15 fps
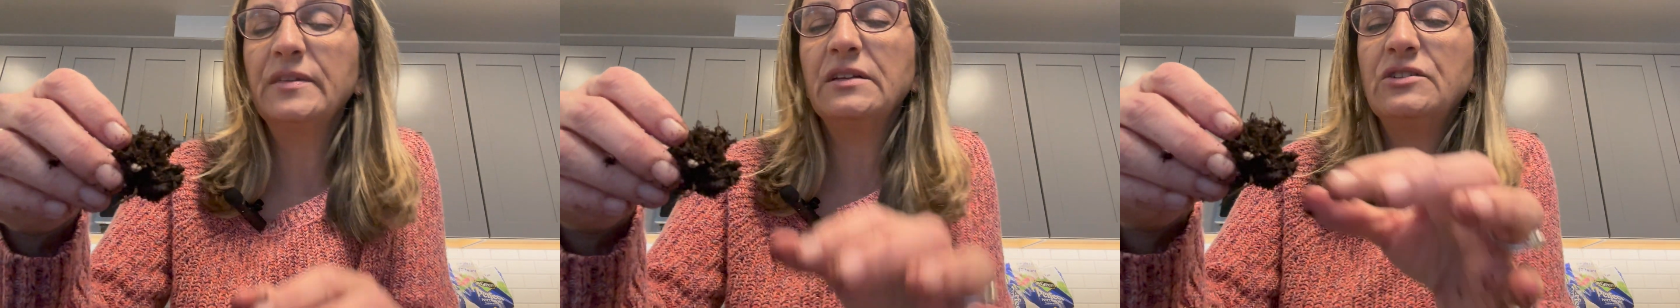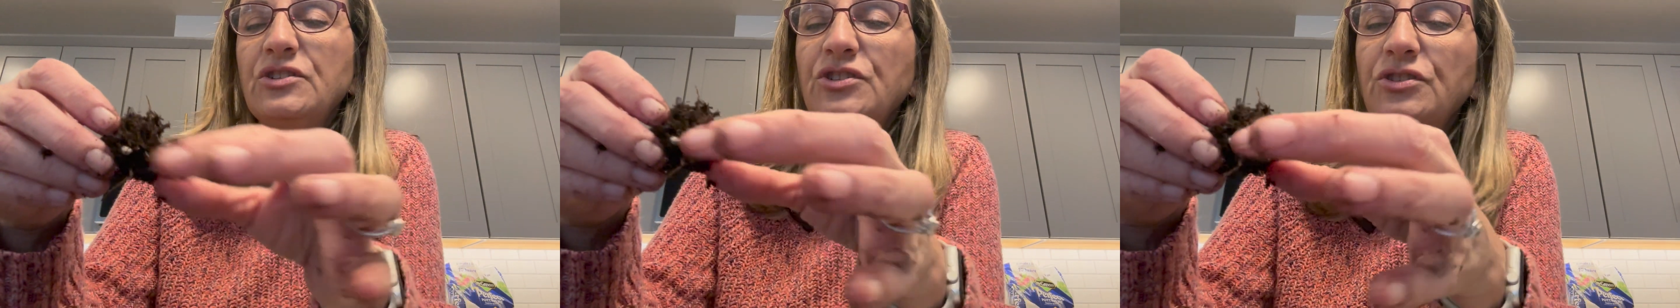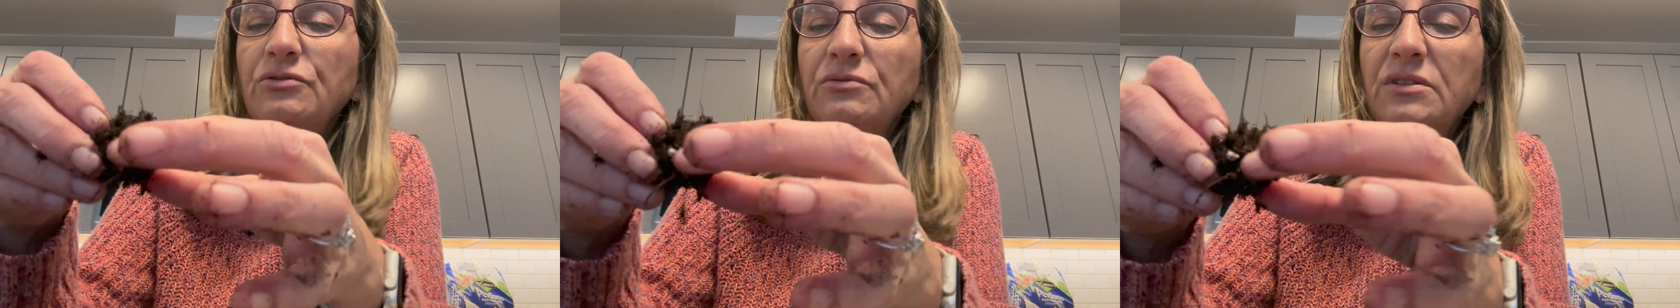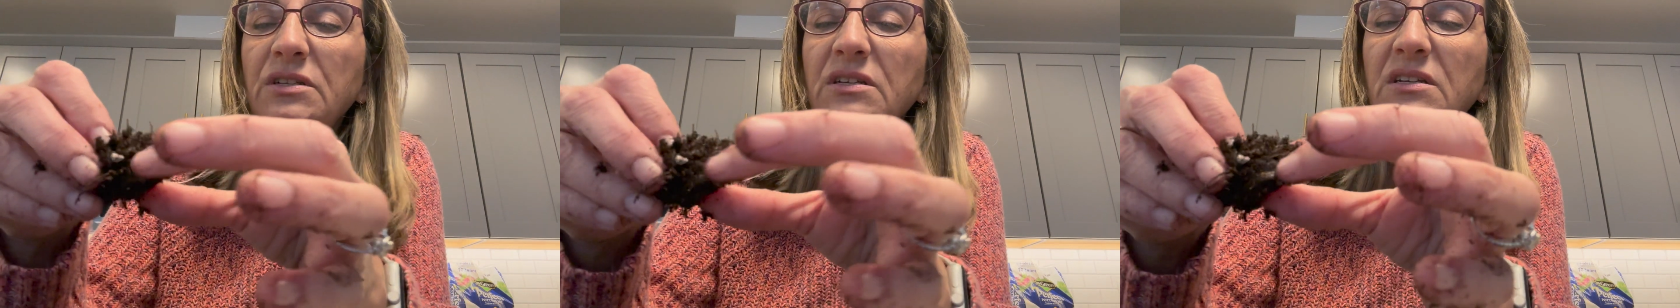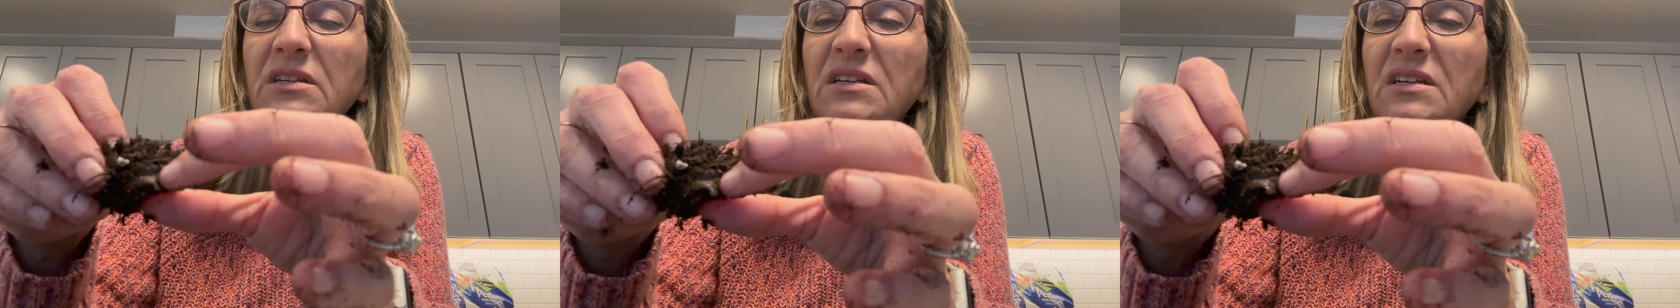Shoot.
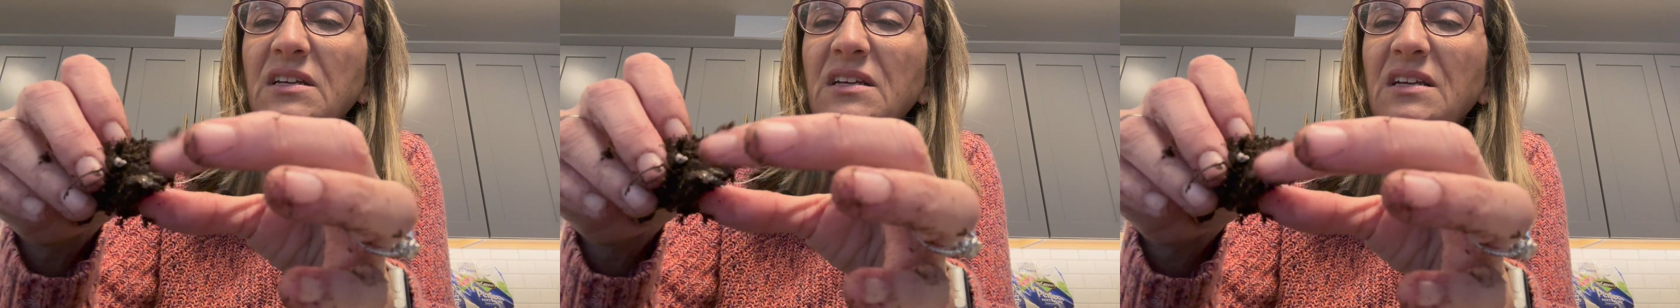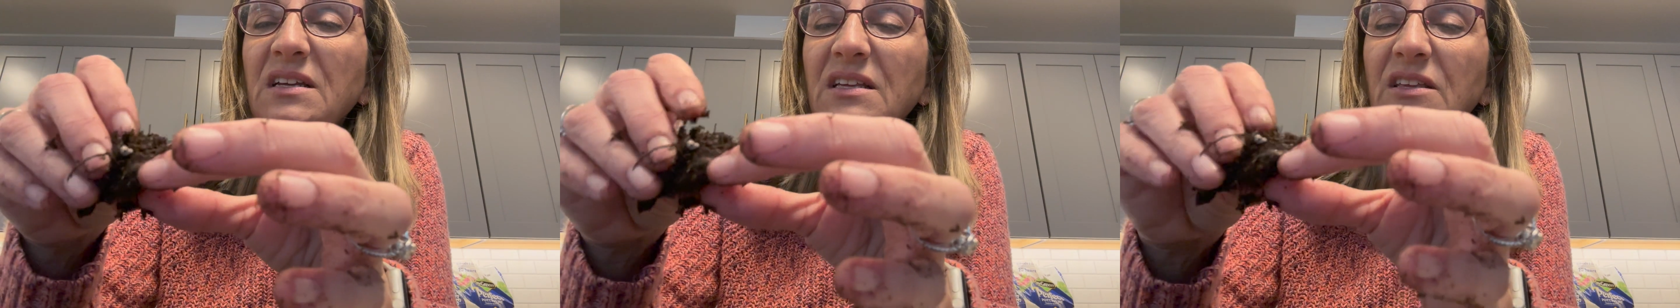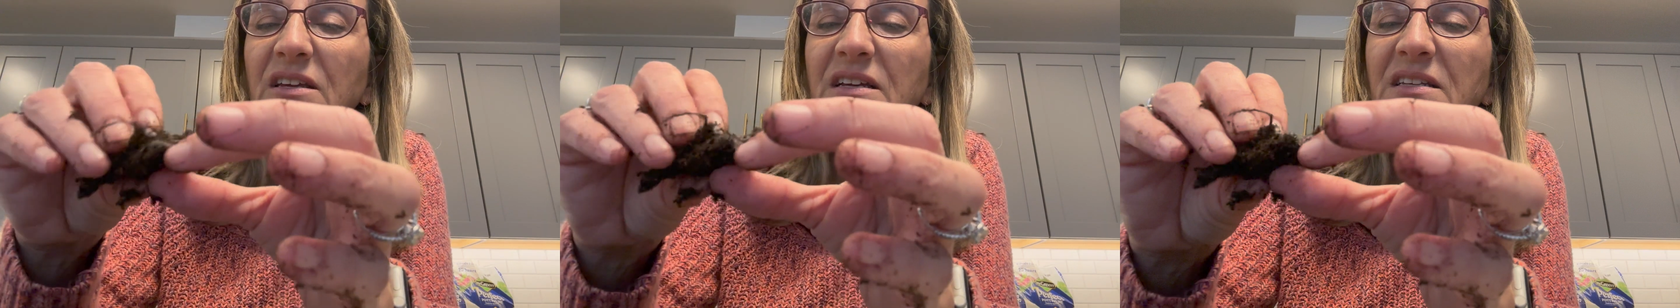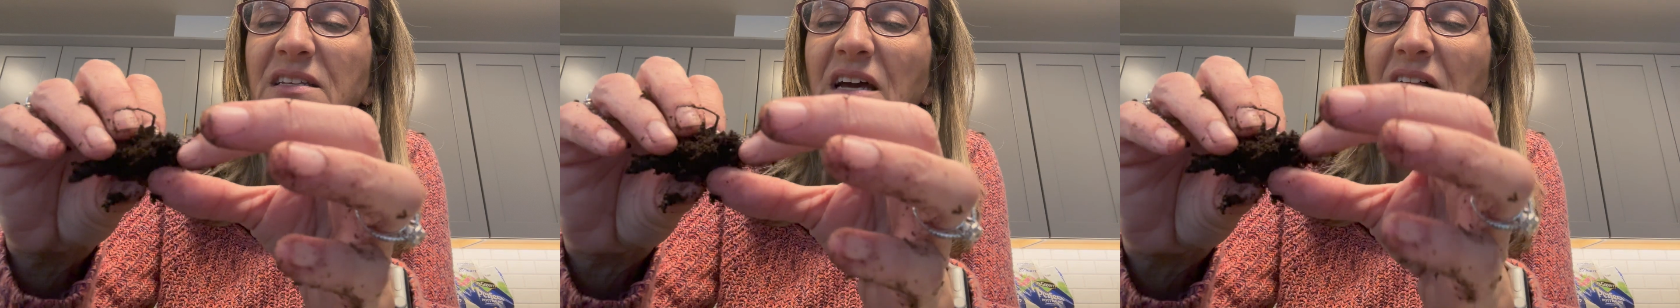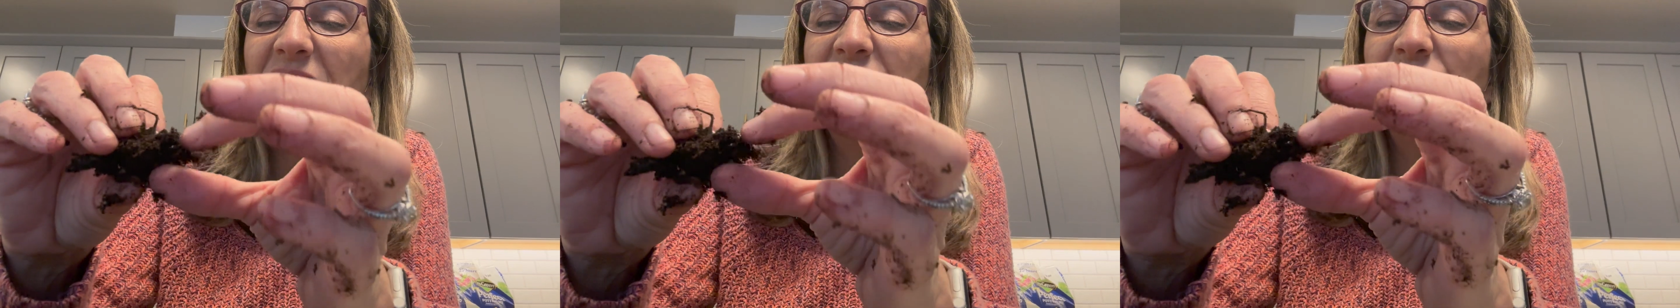You can
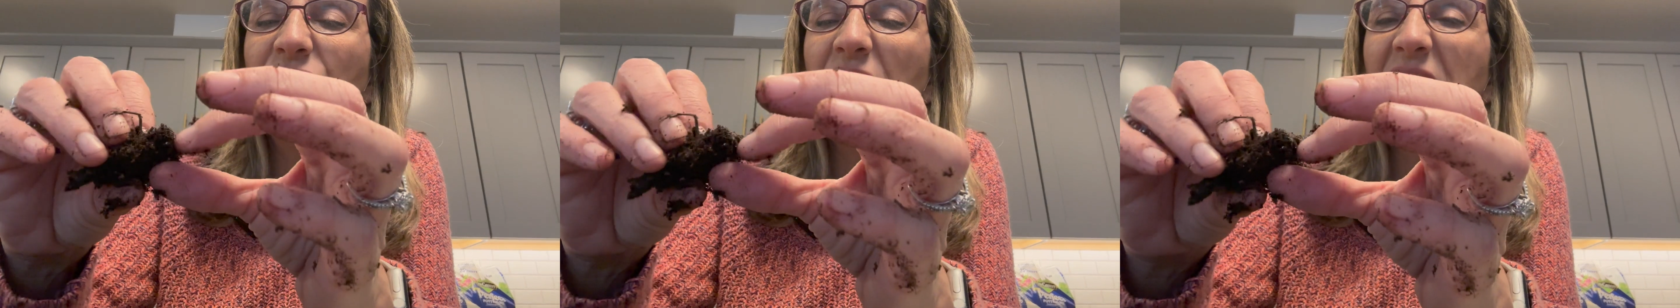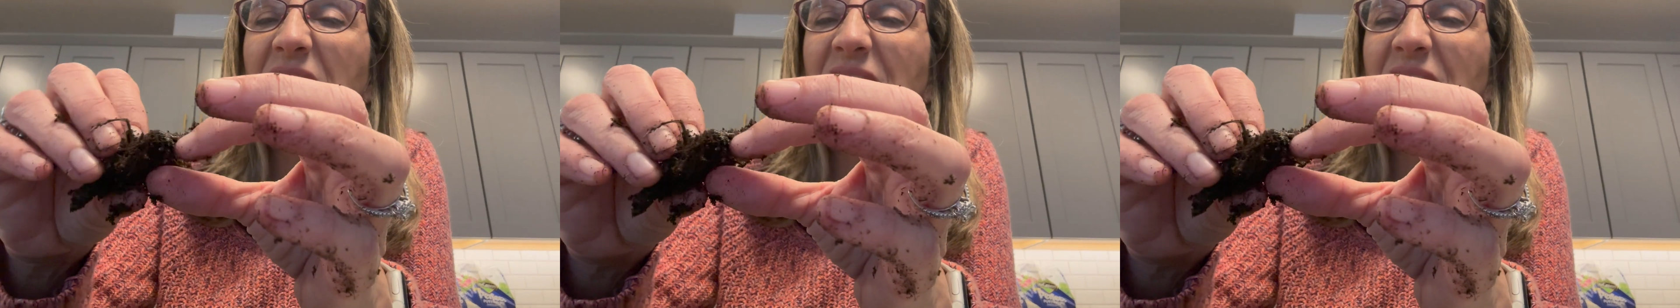tell it's rotted